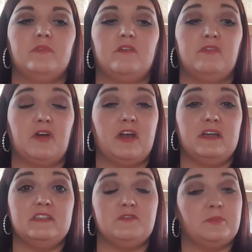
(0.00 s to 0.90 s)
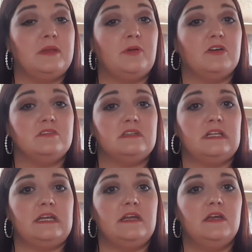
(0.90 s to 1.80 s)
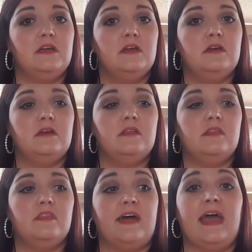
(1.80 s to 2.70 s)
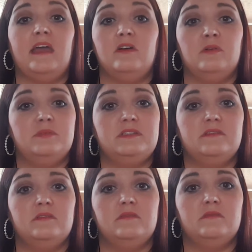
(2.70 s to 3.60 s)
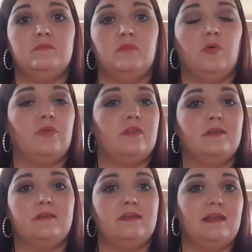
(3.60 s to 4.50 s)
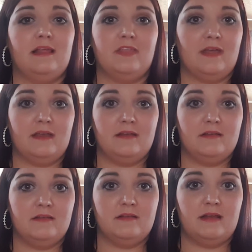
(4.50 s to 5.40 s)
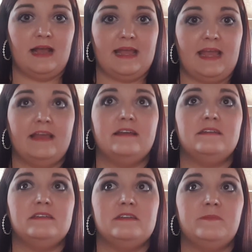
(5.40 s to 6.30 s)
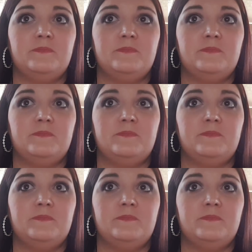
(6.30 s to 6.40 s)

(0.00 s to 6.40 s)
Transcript: For me personally, that helped more than anything. I can't